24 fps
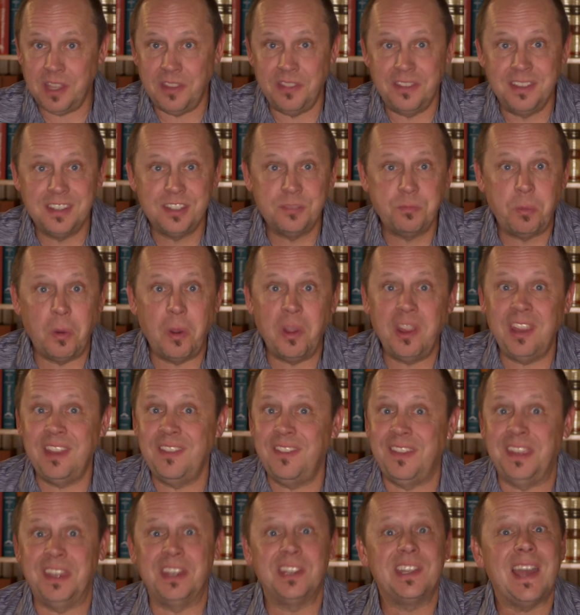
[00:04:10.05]
this point in
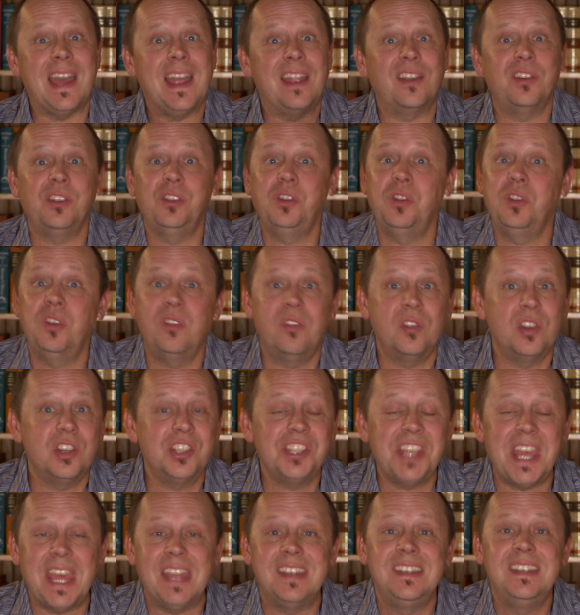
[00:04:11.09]
the entire
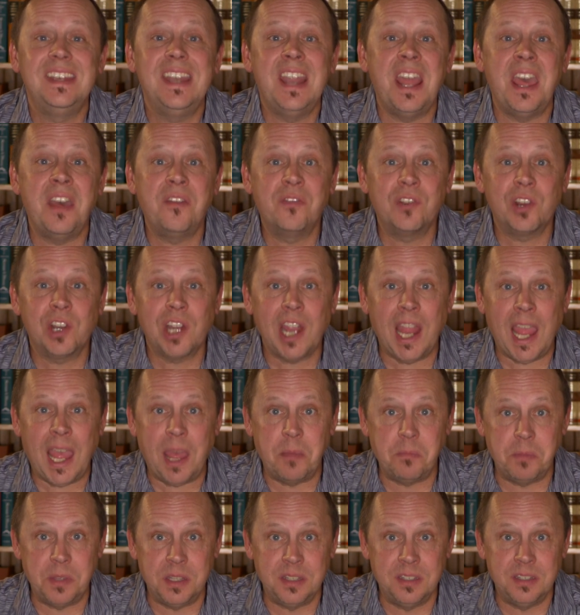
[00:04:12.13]
universe had never
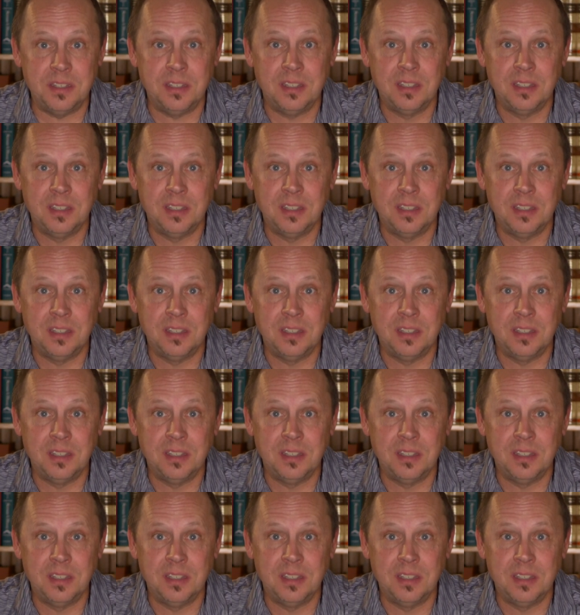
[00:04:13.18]
happened.